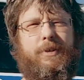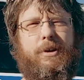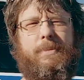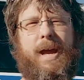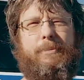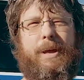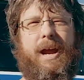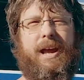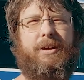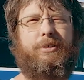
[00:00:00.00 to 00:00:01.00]
fuel map at
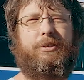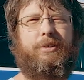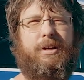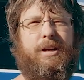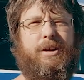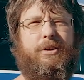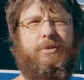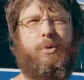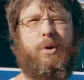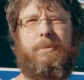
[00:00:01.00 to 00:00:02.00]
idle under
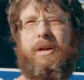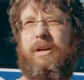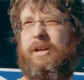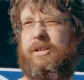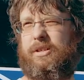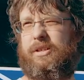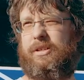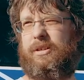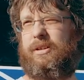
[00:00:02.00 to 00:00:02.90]
warm conditions,